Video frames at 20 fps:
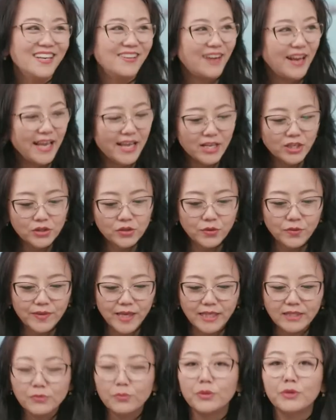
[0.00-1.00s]
Right? So
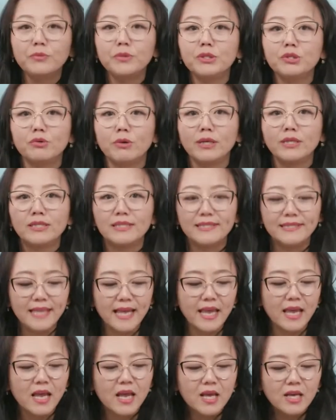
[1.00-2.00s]
that's what are we trying to
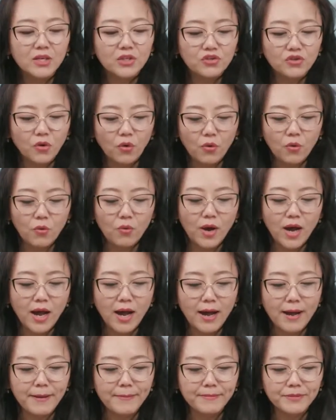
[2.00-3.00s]
say. So
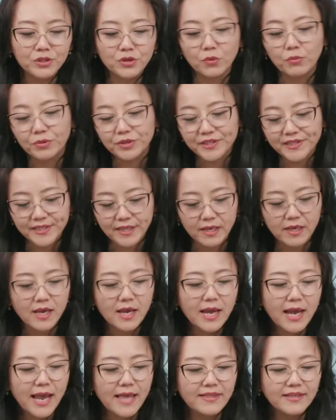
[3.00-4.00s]
we'll see.
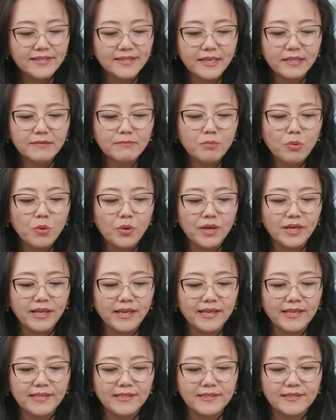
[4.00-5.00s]
And the second point
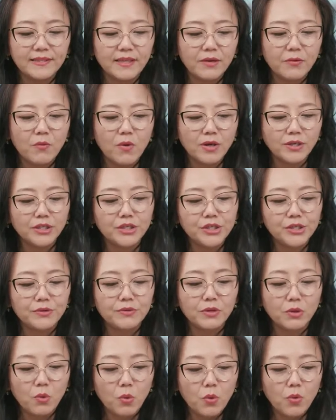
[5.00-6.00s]
is the
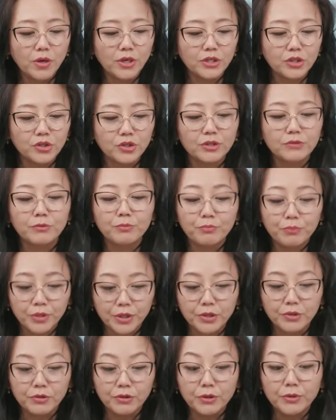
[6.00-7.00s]
court should
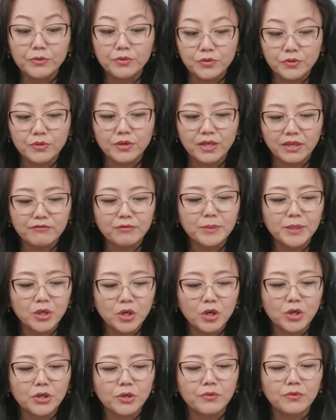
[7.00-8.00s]
preclude, so the government
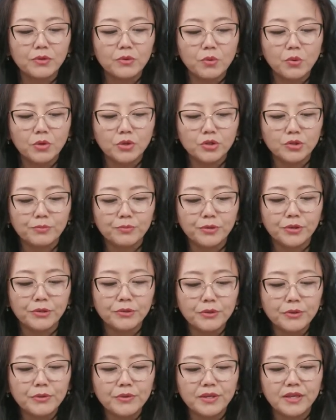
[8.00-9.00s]
argued the court should
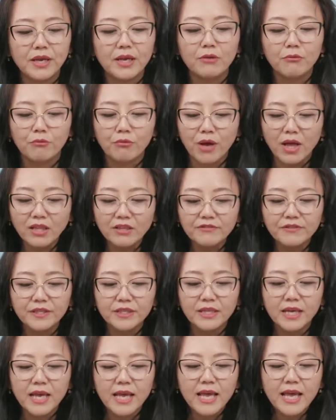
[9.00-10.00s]
preclude the
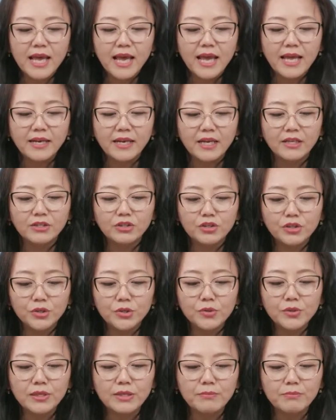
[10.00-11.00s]
irrelevant and
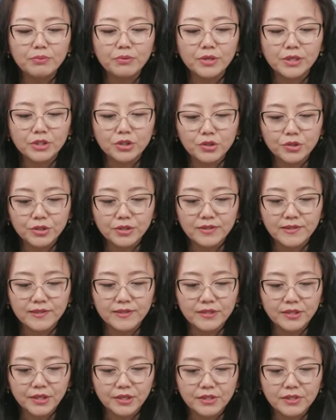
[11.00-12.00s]
unduly
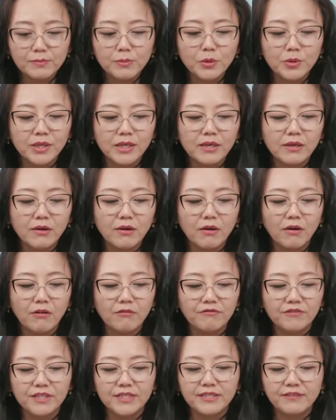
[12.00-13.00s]
prejudiced testimony
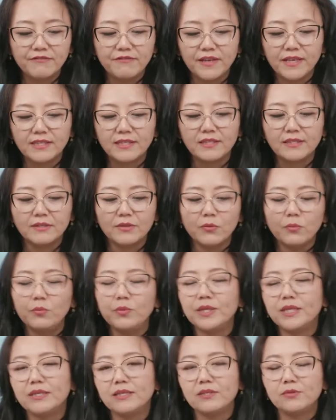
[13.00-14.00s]
of defense
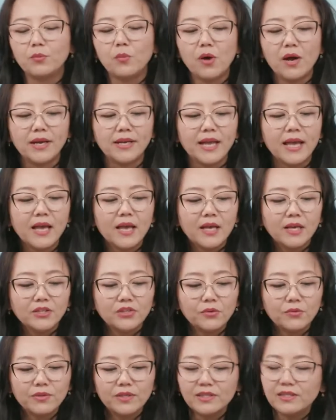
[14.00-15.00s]
witness 1.
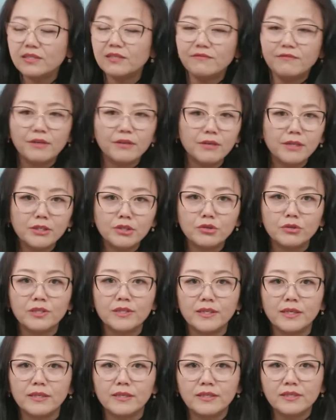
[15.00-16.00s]
So this is very
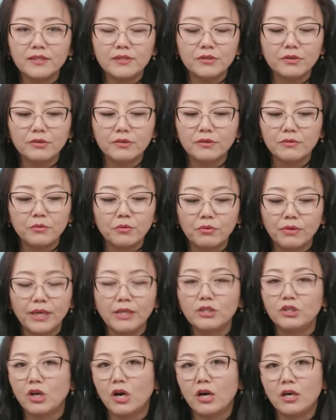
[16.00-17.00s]
interesting. This is a
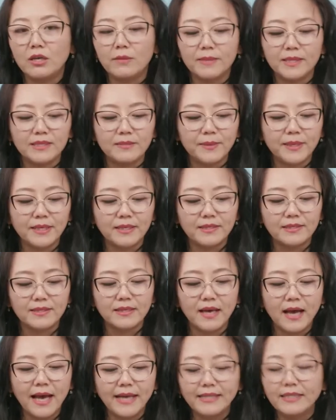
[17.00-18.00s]
great document
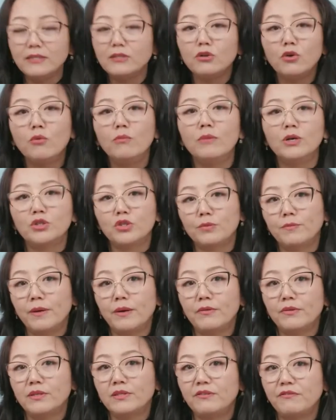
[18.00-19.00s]
because I didn't know much
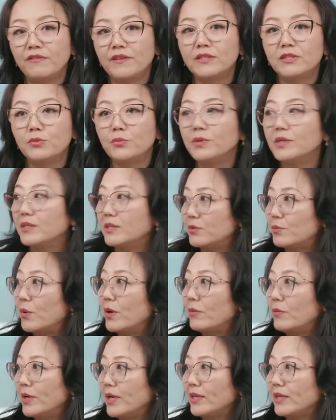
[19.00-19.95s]
about the defense witness 1.